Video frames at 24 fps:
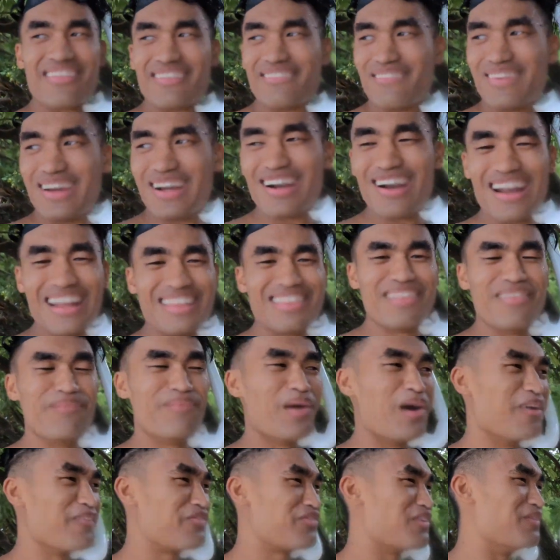We are in the
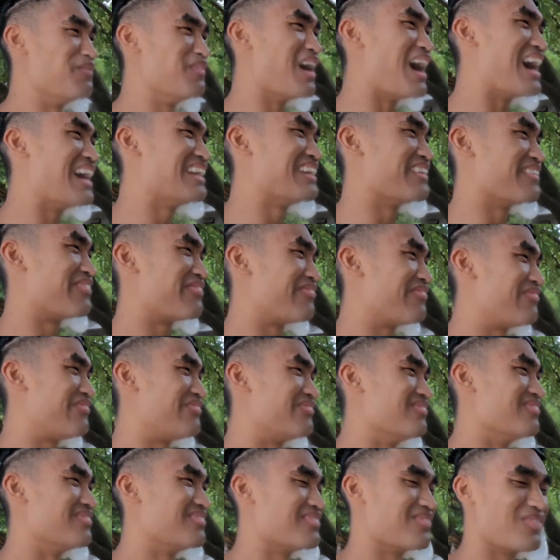boat from 9 to,
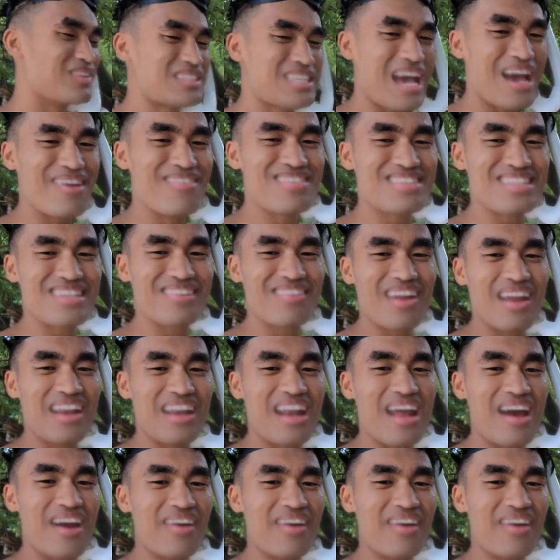what time is it right now?